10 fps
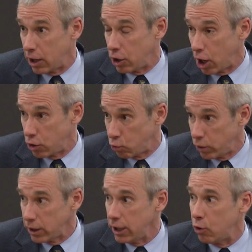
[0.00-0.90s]
are you
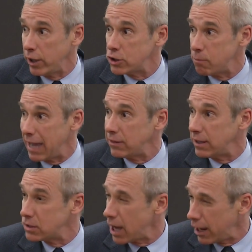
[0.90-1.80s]
really going to make the
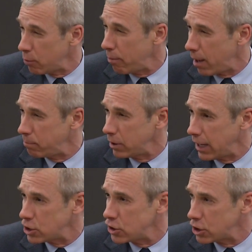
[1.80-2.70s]
entire
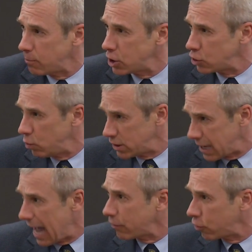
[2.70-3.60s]
population subject to attack